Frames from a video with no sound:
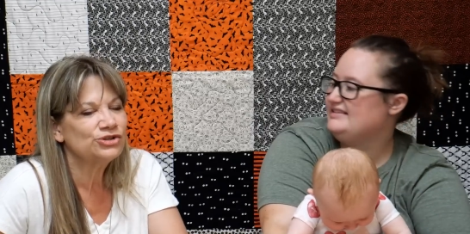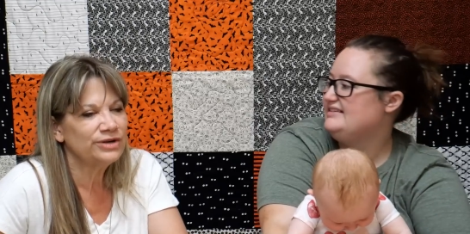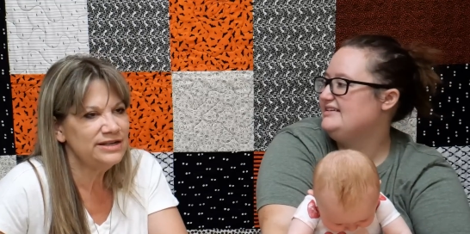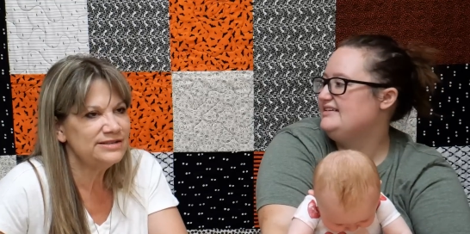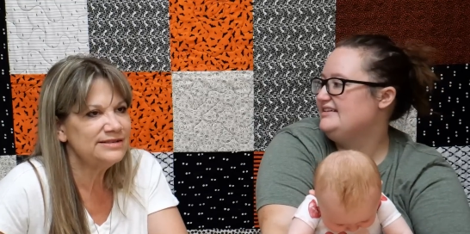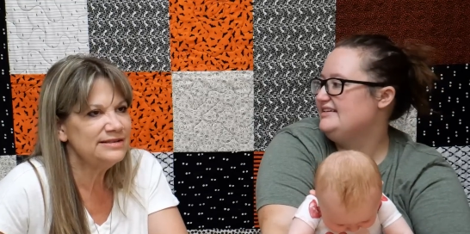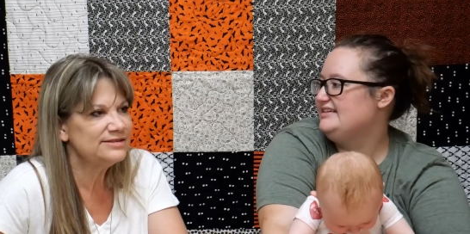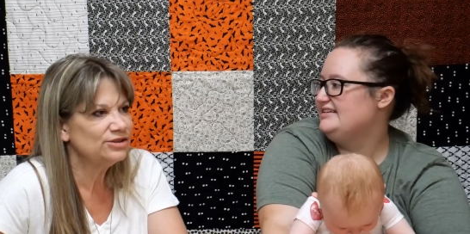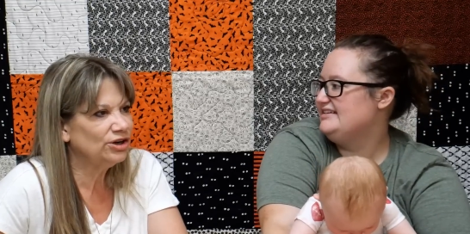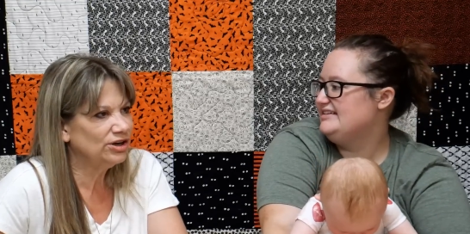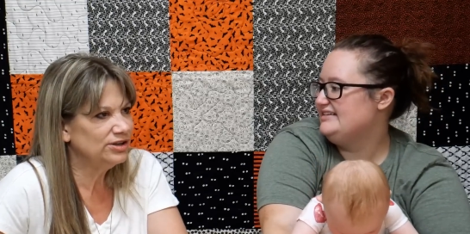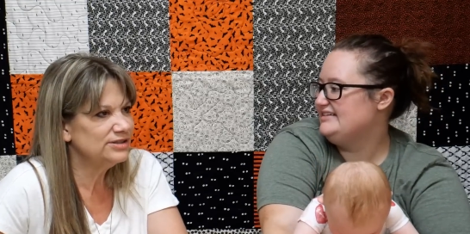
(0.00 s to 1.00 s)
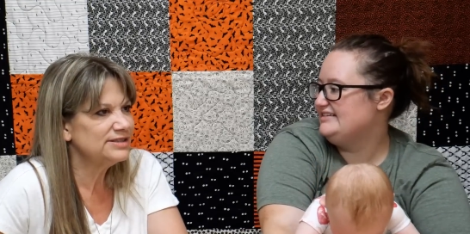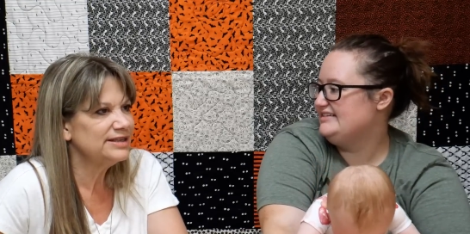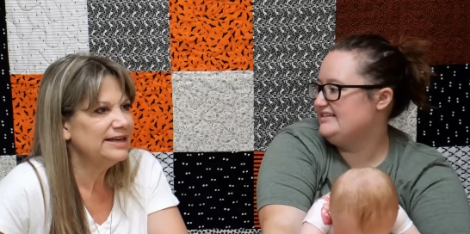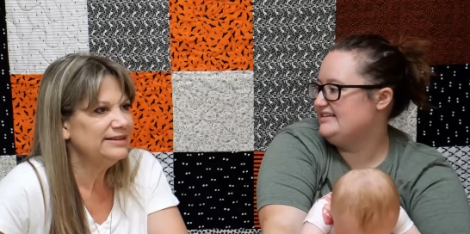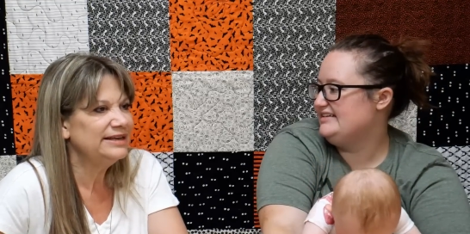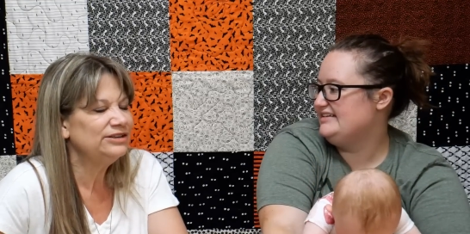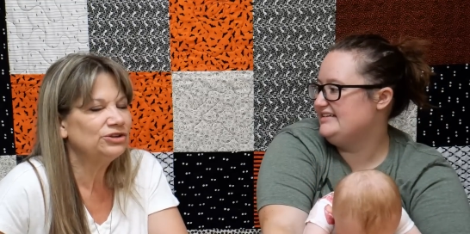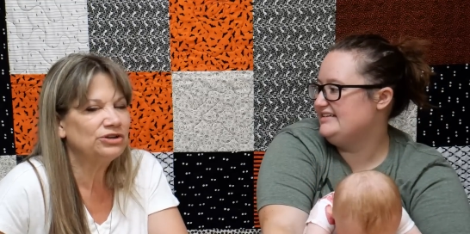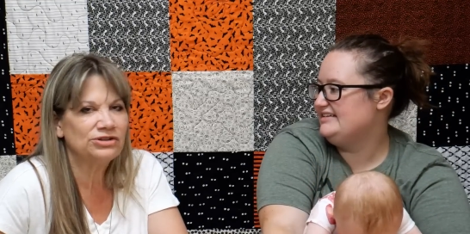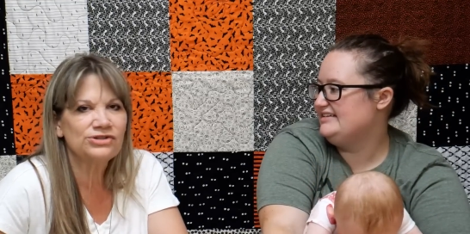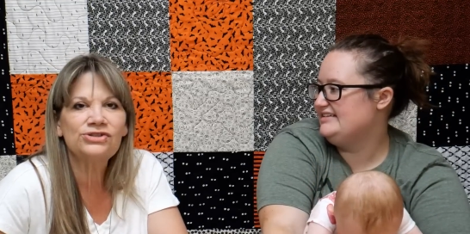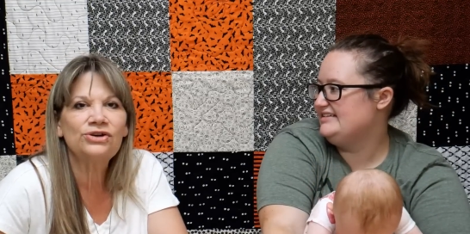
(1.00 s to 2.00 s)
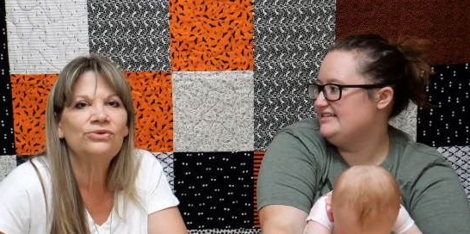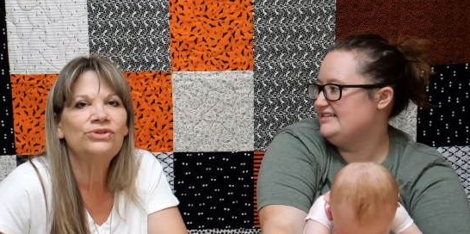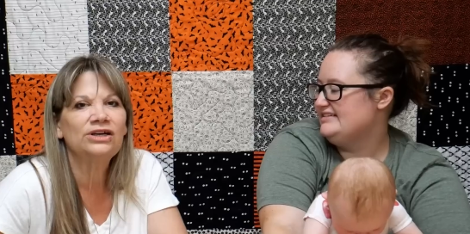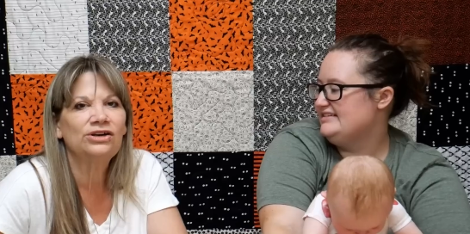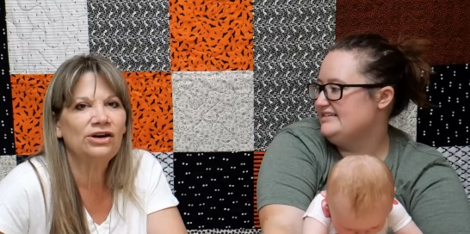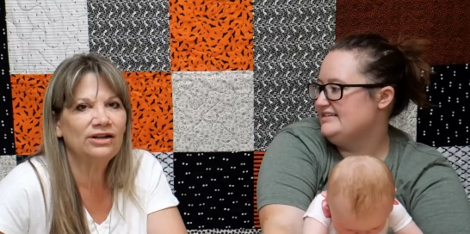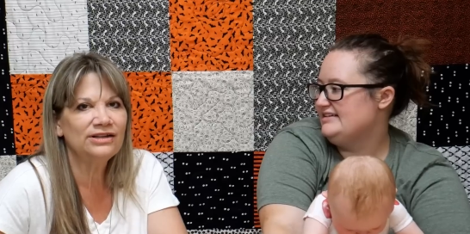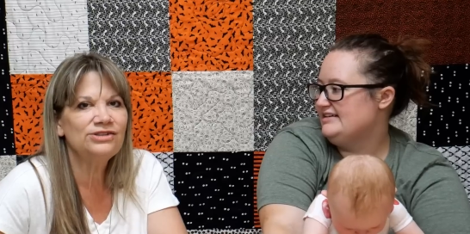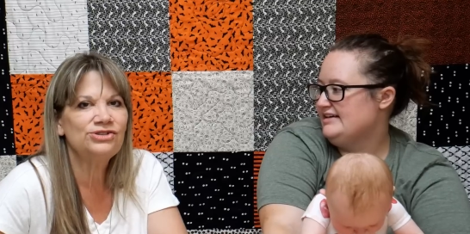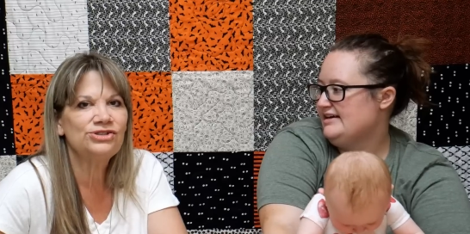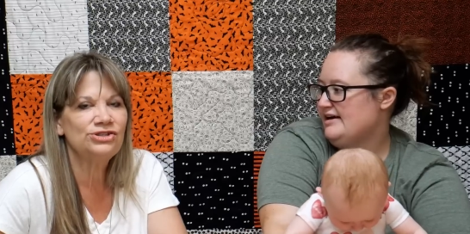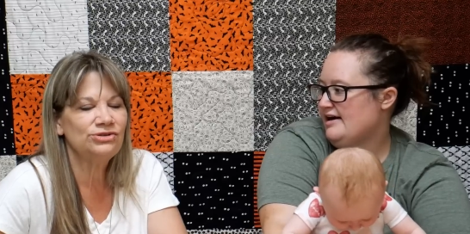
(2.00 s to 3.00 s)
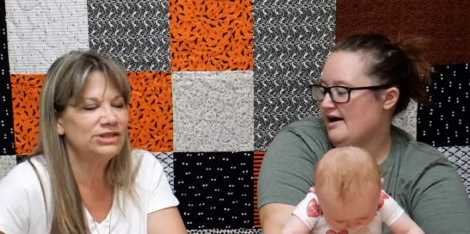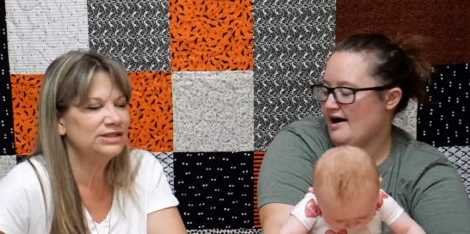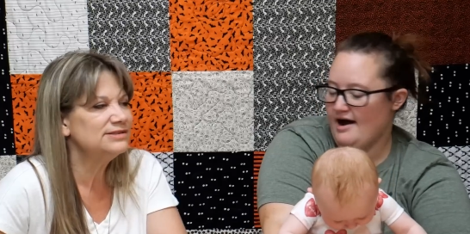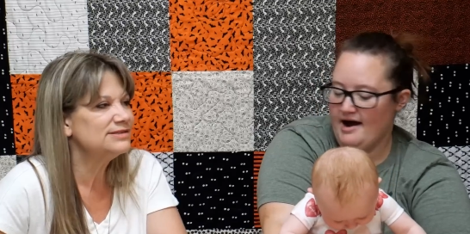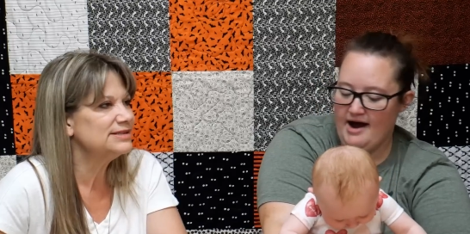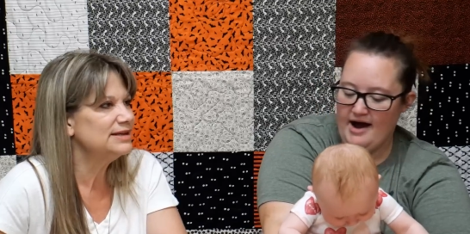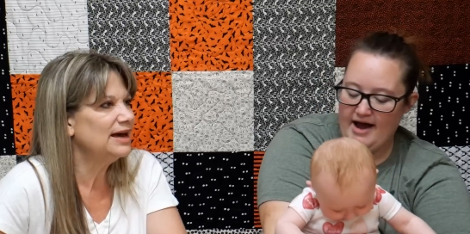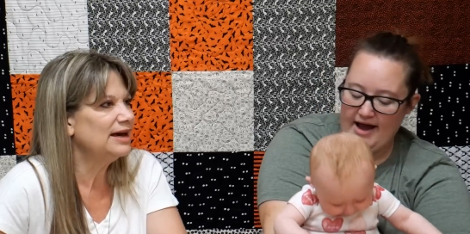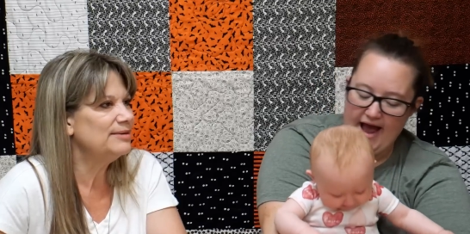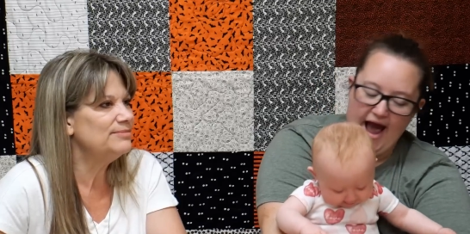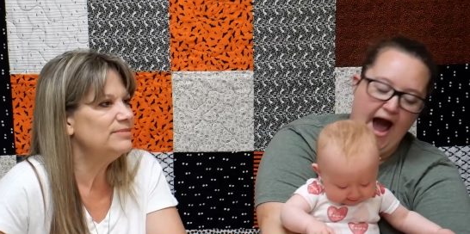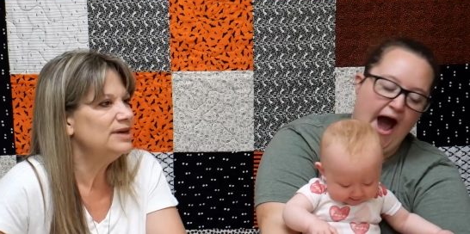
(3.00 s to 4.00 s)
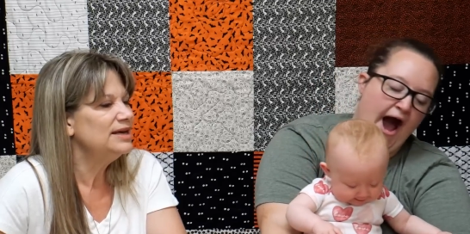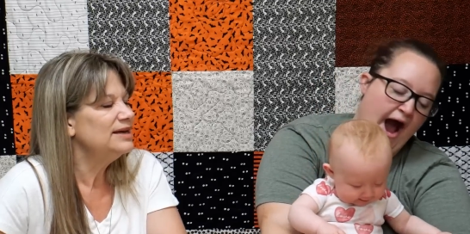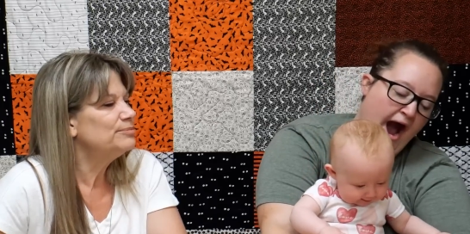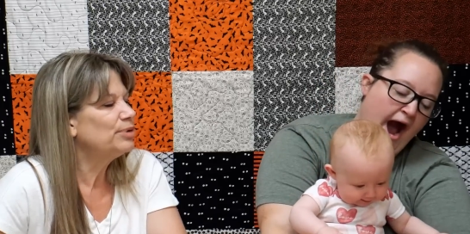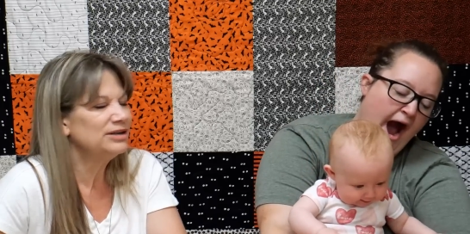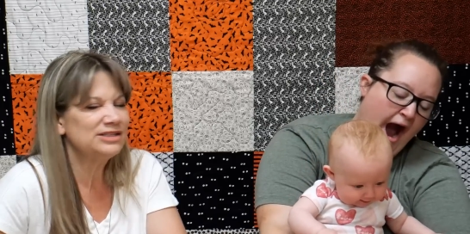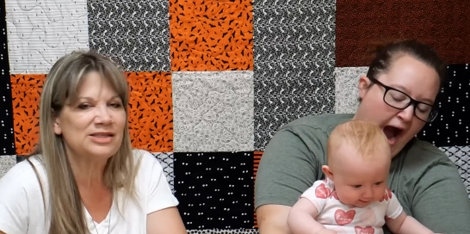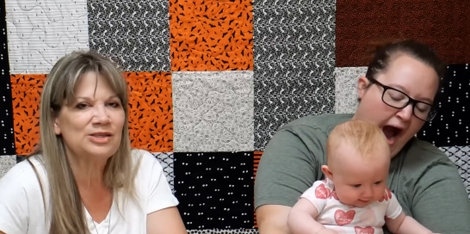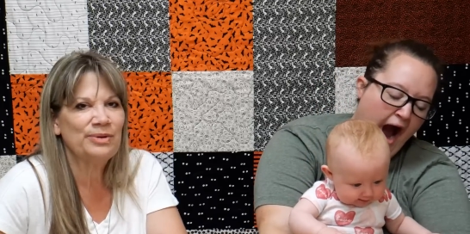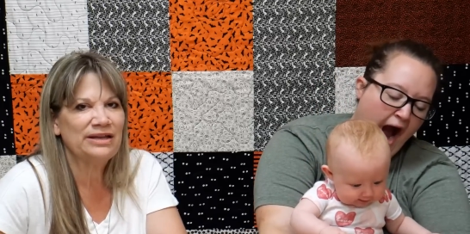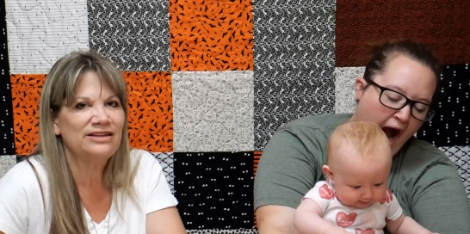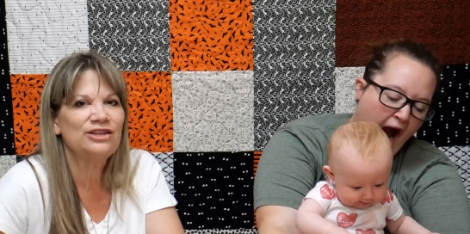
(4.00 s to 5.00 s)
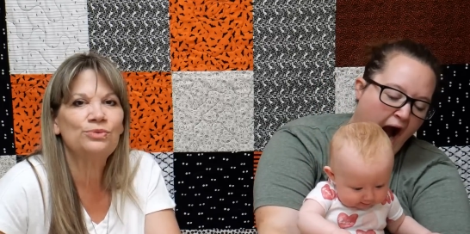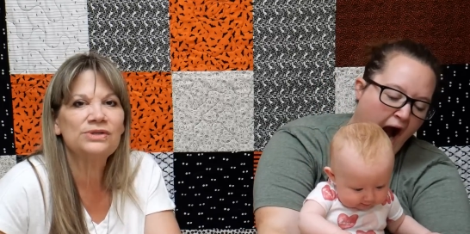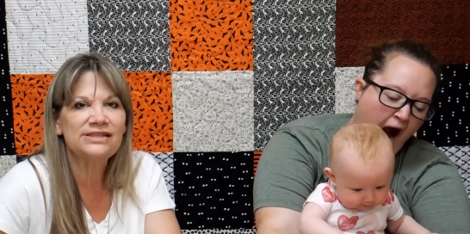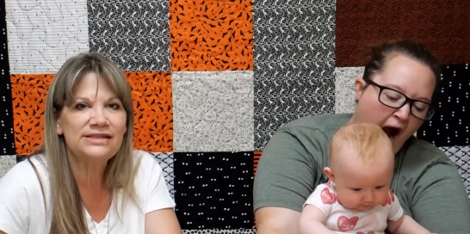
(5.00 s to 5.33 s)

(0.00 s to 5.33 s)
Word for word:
Speaker 1: Tracy's art, and then also the college students um, participated. There was